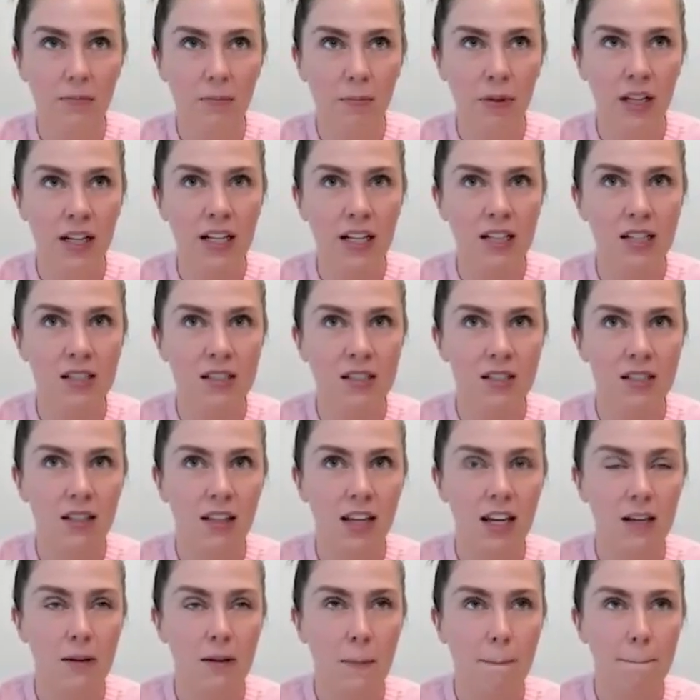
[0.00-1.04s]
blends
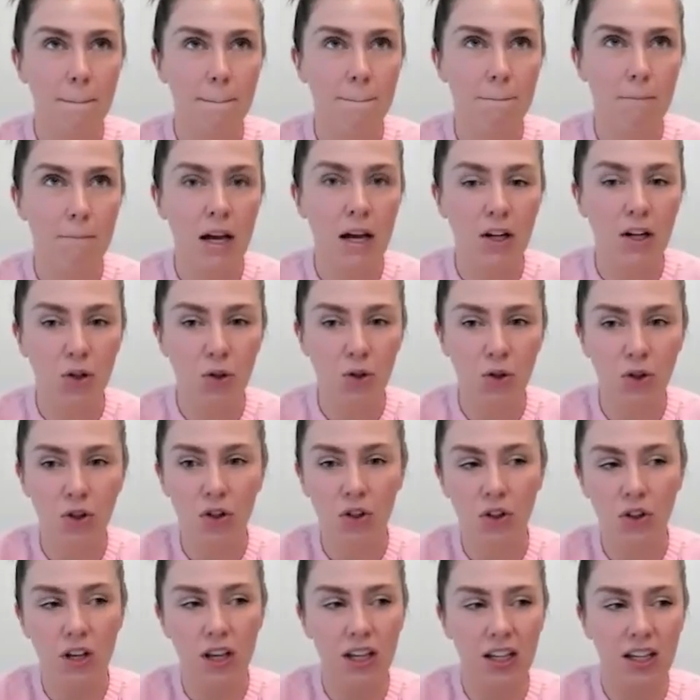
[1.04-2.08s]
like
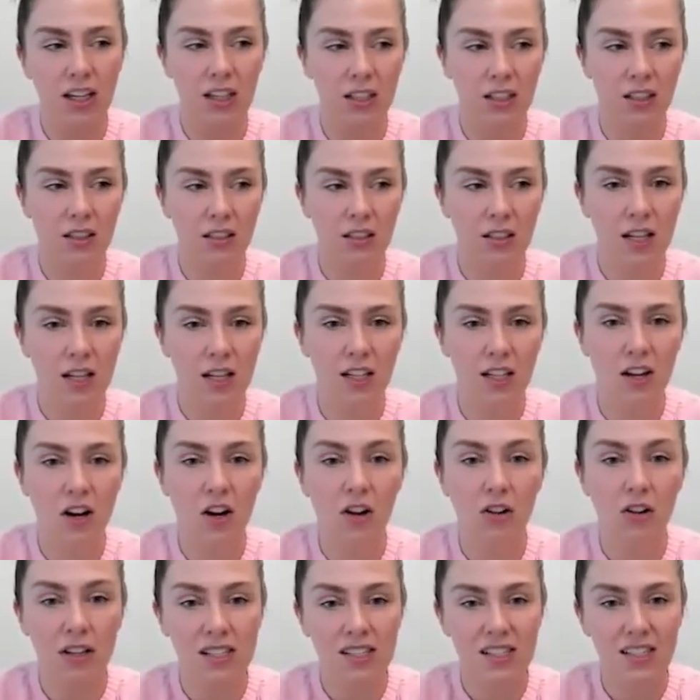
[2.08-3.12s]
medical and
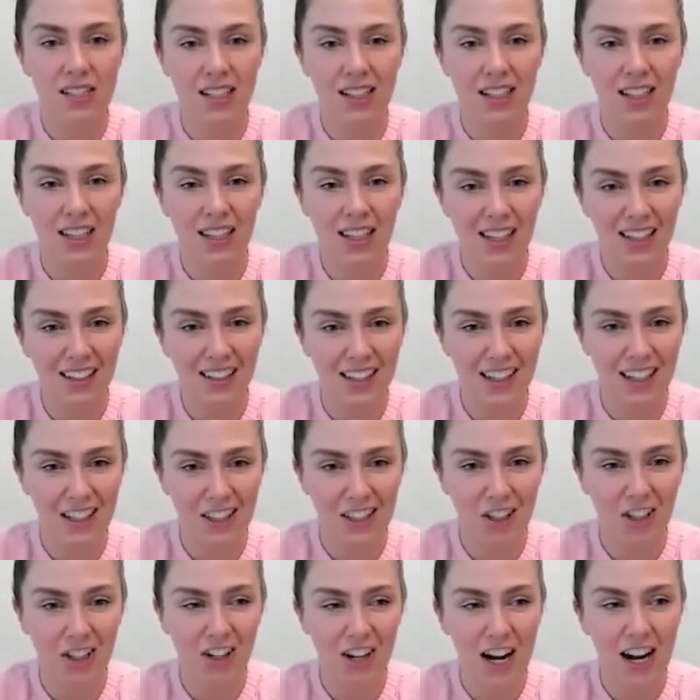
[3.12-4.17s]
holistic
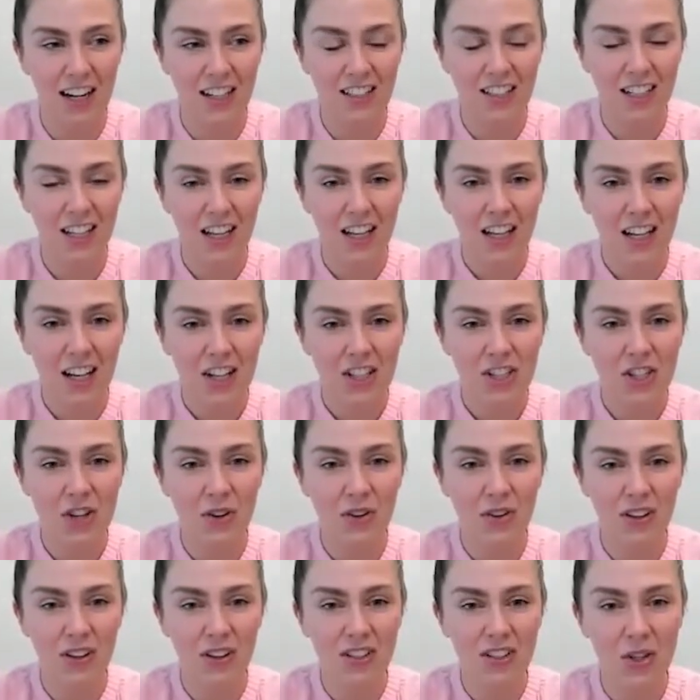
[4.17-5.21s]
healing, correct?
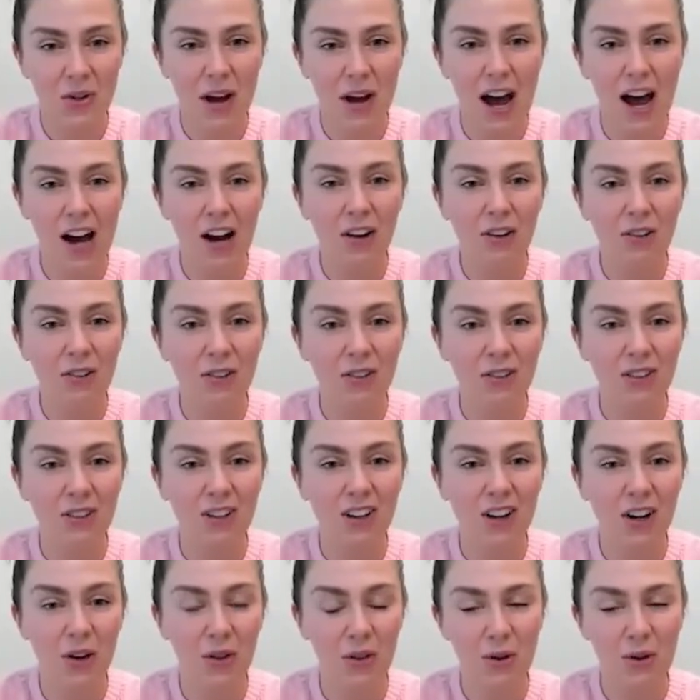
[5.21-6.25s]
So how
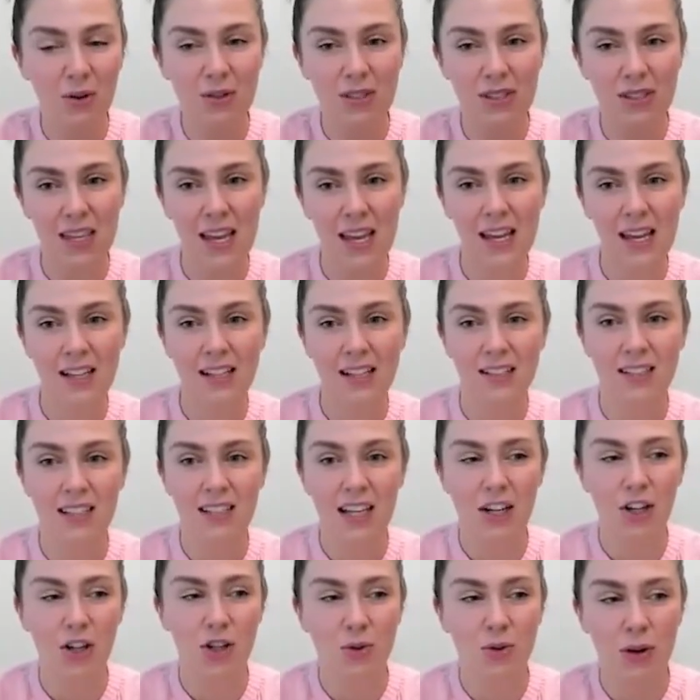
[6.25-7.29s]
are those things
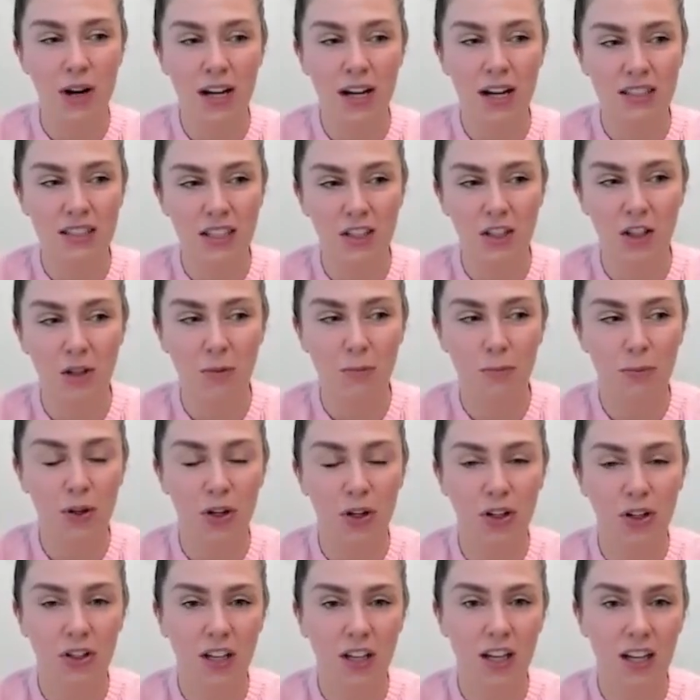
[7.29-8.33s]
intertwined in your
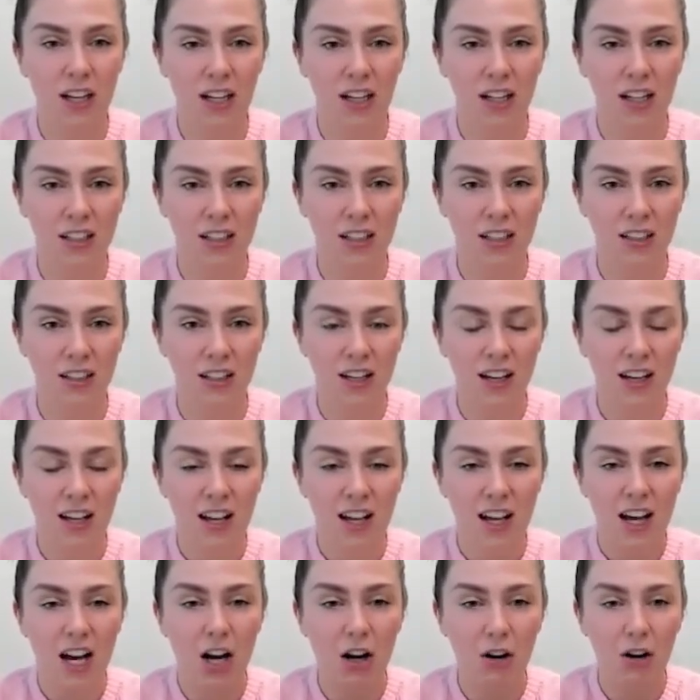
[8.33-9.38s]
book, and
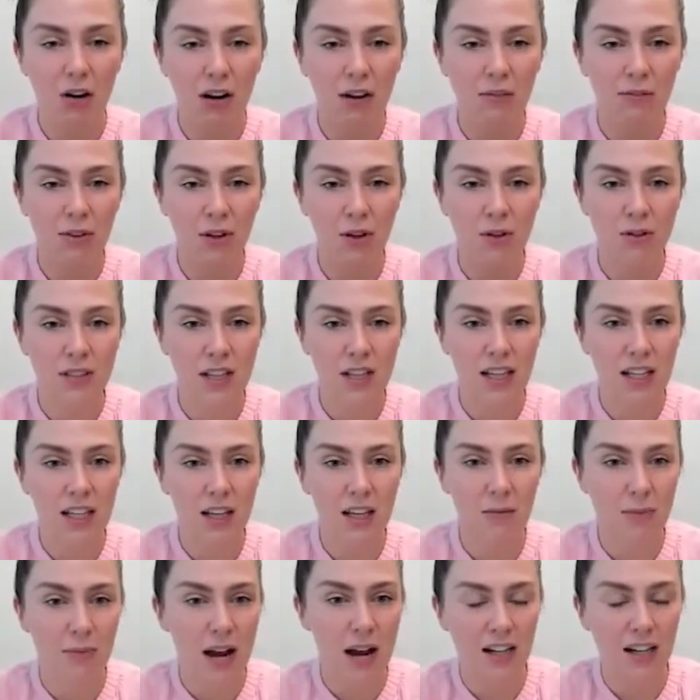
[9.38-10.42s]
how have those like
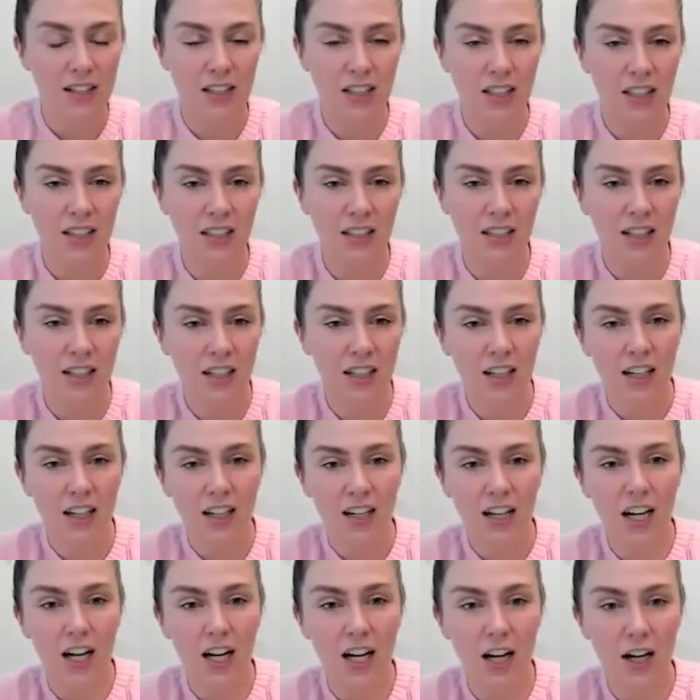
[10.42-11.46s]
impacted
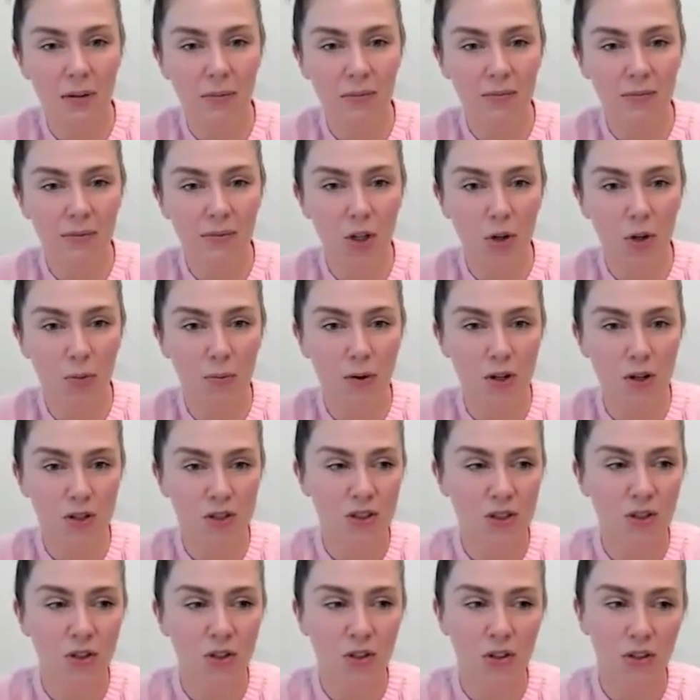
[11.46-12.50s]
your
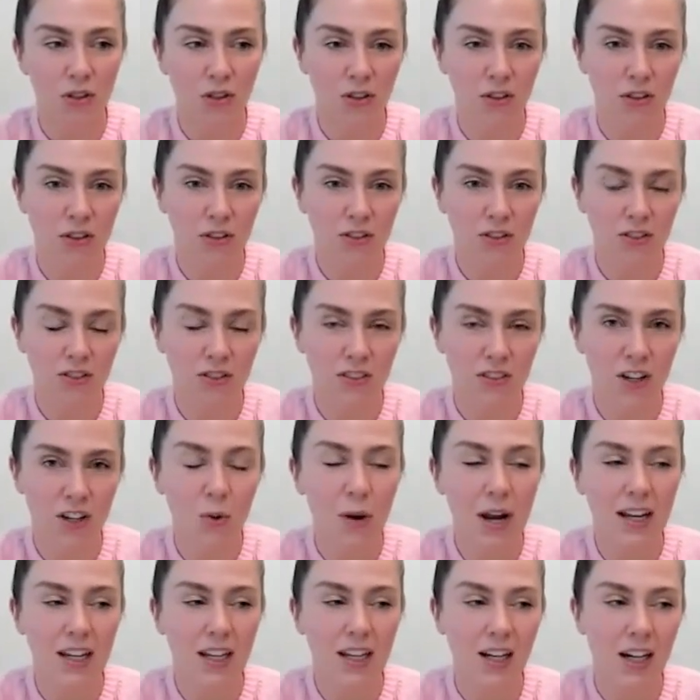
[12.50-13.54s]
personal
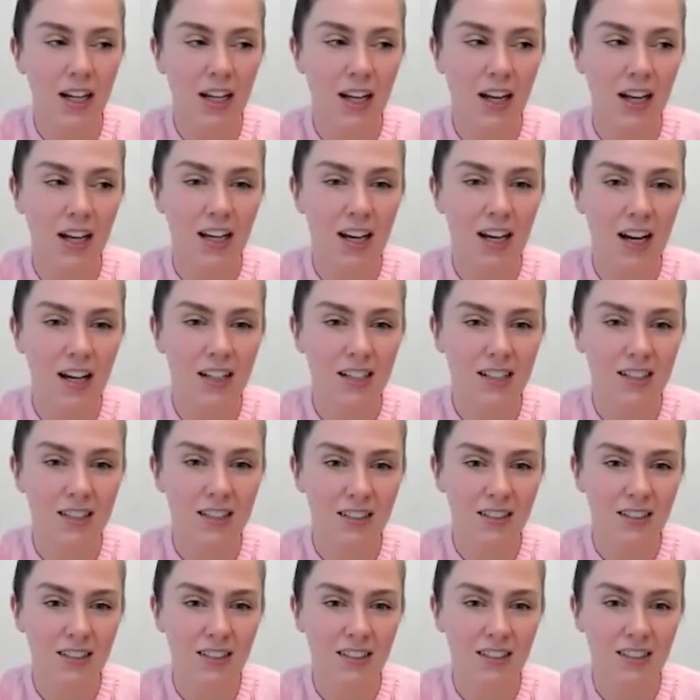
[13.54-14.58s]
awakening, I
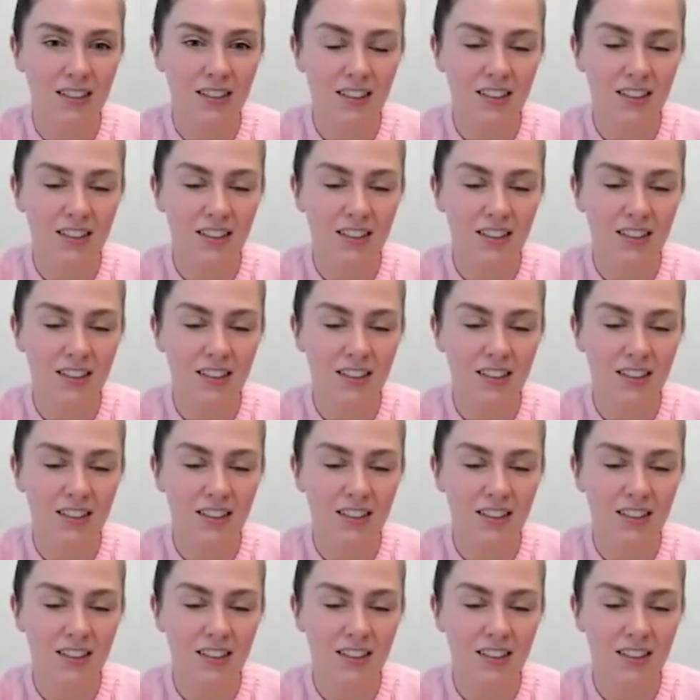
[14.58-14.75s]
guess?